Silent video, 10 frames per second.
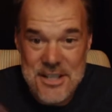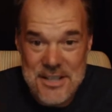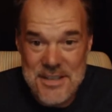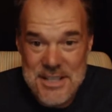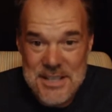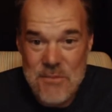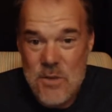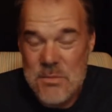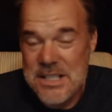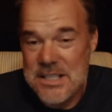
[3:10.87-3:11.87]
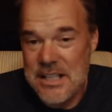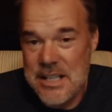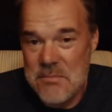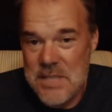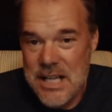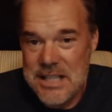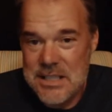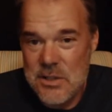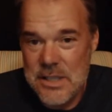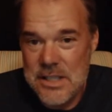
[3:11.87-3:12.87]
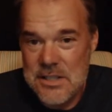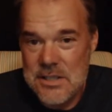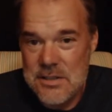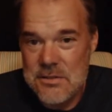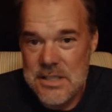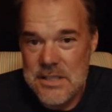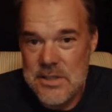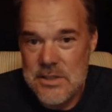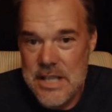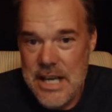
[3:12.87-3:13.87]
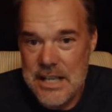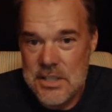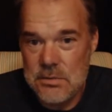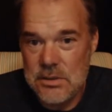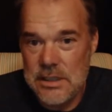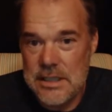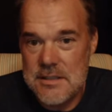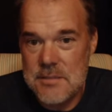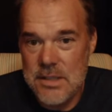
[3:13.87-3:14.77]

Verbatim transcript: And at this moment, I'm not going to give you the actual links,